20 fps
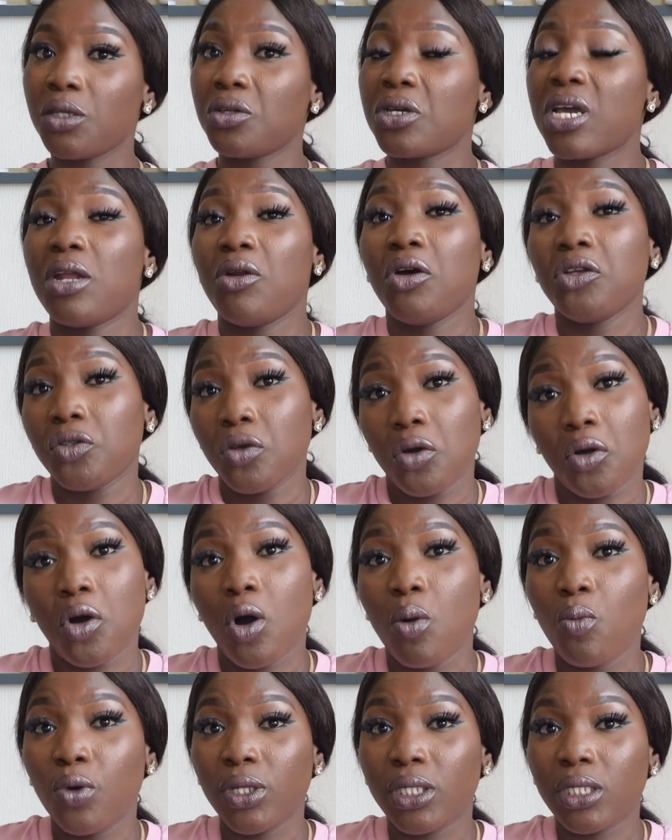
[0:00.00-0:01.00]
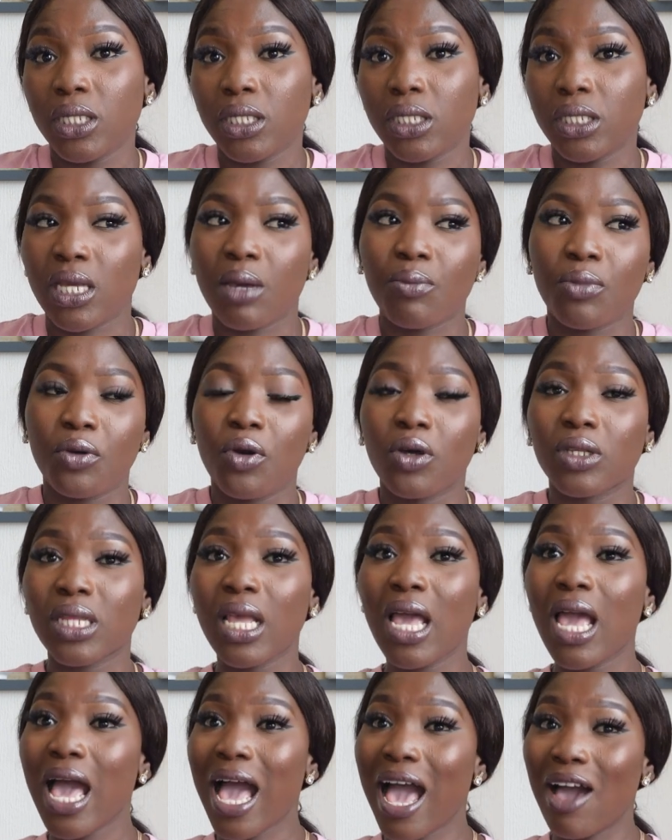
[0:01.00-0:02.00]
You can also come with it here because
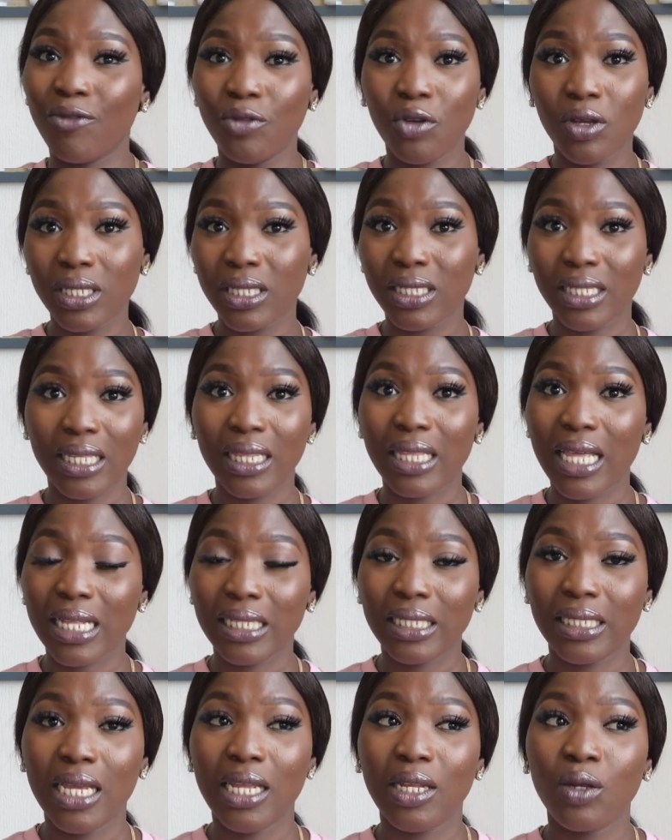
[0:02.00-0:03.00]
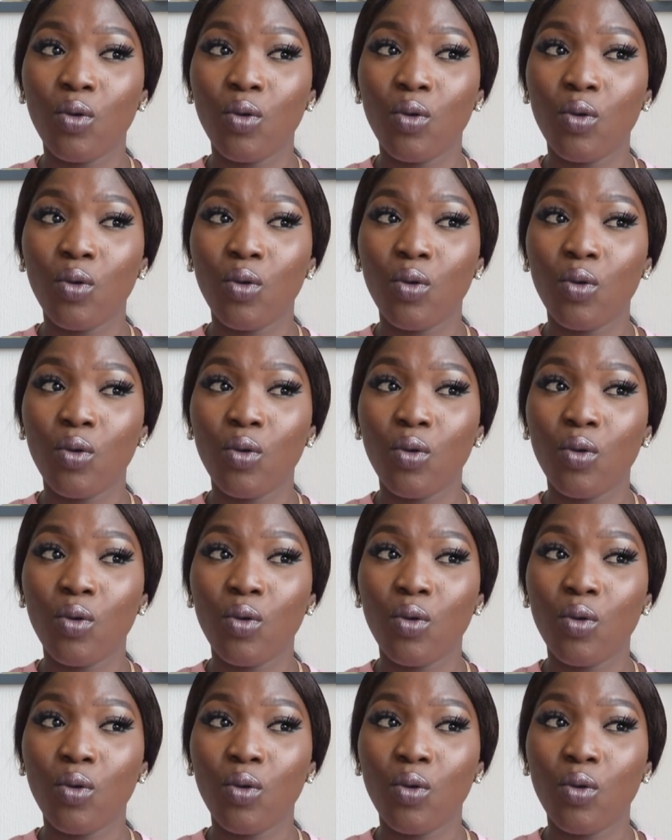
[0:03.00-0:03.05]
I've not seen that here.